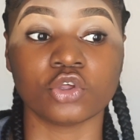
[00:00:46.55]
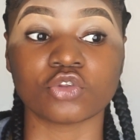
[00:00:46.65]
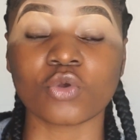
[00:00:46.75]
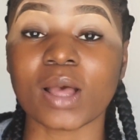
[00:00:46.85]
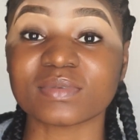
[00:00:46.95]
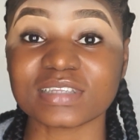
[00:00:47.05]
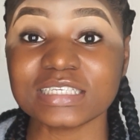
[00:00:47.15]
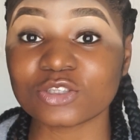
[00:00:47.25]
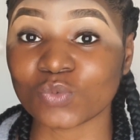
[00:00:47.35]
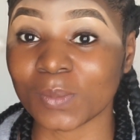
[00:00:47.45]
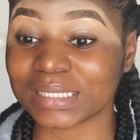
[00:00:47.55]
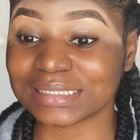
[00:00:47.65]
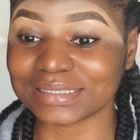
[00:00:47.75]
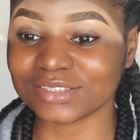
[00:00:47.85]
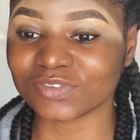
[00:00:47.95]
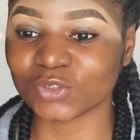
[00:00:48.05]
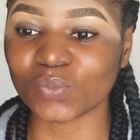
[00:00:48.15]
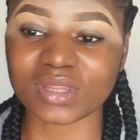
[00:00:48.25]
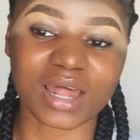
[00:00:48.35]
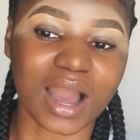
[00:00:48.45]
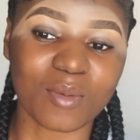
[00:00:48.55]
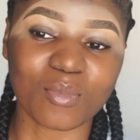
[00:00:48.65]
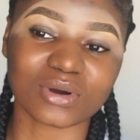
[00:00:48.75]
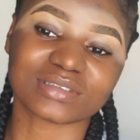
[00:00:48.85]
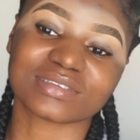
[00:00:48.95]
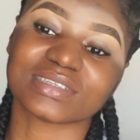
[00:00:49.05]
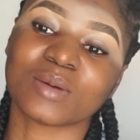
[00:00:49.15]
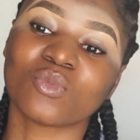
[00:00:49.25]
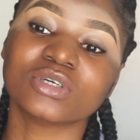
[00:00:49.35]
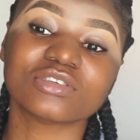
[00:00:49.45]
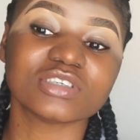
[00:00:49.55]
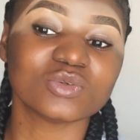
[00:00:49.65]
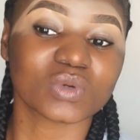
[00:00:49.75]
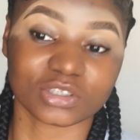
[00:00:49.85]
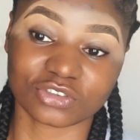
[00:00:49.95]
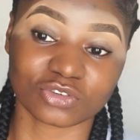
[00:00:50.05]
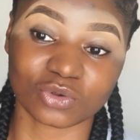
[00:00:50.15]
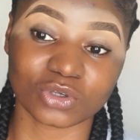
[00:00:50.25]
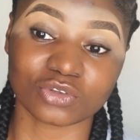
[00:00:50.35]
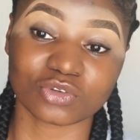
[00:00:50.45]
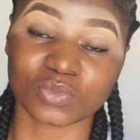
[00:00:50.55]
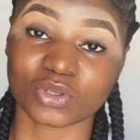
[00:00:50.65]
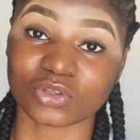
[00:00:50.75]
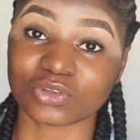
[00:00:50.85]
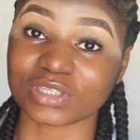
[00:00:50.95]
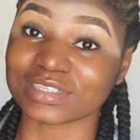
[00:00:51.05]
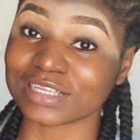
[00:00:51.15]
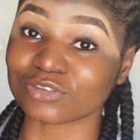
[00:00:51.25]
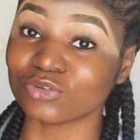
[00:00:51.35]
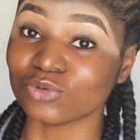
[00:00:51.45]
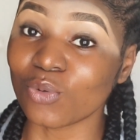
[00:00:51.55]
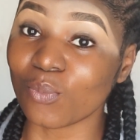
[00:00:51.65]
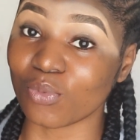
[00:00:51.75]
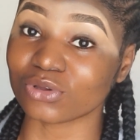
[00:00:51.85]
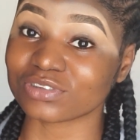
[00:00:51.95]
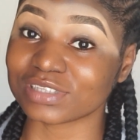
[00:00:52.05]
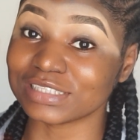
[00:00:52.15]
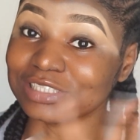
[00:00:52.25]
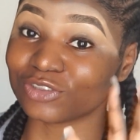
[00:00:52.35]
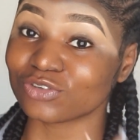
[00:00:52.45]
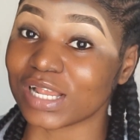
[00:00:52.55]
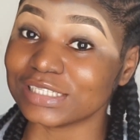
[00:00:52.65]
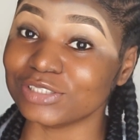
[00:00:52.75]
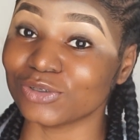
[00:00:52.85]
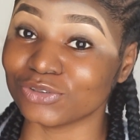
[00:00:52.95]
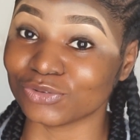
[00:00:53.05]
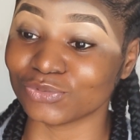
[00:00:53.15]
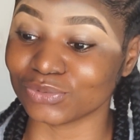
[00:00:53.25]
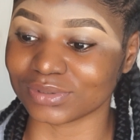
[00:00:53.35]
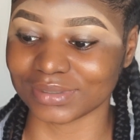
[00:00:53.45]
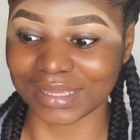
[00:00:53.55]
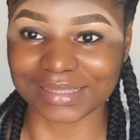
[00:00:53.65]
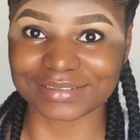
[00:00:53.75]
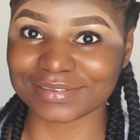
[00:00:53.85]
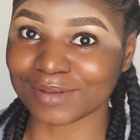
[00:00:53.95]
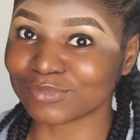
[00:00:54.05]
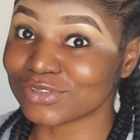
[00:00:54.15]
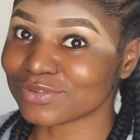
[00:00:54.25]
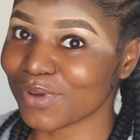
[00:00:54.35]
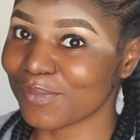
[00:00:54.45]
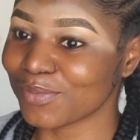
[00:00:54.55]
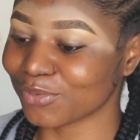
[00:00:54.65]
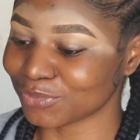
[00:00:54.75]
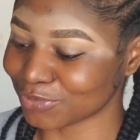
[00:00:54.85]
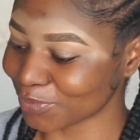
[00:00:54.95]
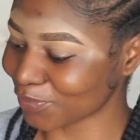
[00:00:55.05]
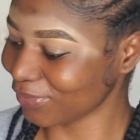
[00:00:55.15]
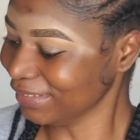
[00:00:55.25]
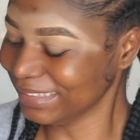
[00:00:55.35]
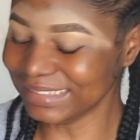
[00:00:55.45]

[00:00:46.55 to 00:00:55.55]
So I'm seeing this woman leaving with her boxes and I'm wondering where she's going to because there's no bus literally on the road. See, I'm doing smart with always people.